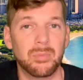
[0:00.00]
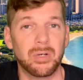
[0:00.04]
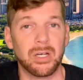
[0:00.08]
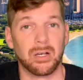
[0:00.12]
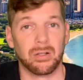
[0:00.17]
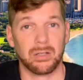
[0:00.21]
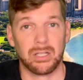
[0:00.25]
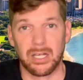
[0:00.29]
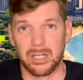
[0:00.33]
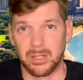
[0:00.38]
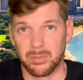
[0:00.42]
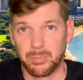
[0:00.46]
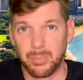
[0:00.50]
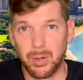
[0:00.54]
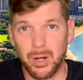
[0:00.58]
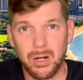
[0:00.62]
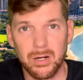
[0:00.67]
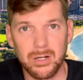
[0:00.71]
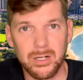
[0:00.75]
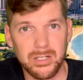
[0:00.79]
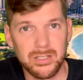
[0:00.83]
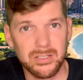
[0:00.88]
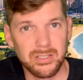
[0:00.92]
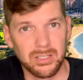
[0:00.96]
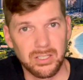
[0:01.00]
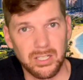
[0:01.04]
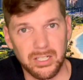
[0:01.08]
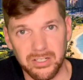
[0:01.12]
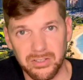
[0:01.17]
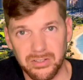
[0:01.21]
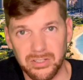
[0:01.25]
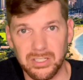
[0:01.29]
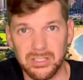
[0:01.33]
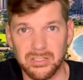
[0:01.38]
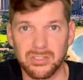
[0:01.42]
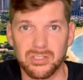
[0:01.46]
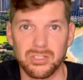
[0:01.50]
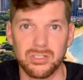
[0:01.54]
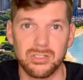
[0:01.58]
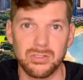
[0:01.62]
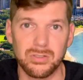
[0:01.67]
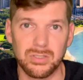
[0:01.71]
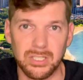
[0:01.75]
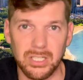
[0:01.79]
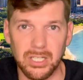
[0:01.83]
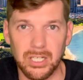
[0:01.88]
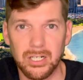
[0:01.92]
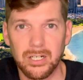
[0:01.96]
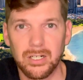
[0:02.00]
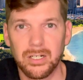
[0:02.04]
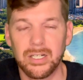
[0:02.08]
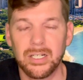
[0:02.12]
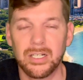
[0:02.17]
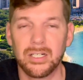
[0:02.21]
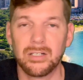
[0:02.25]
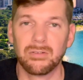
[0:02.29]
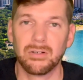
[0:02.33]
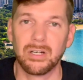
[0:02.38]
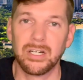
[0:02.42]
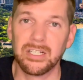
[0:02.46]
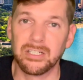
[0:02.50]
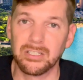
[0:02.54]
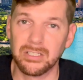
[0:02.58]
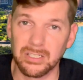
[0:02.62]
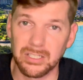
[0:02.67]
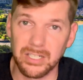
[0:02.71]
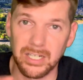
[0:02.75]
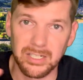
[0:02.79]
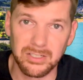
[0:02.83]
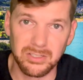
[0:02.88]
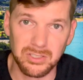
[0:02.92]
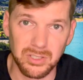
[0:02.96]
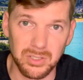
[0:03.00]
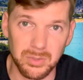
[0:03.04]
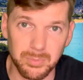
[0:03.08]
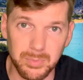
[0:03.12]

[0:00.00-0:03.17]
a lot of parks, a lot of things to do in the area, right? You can head to the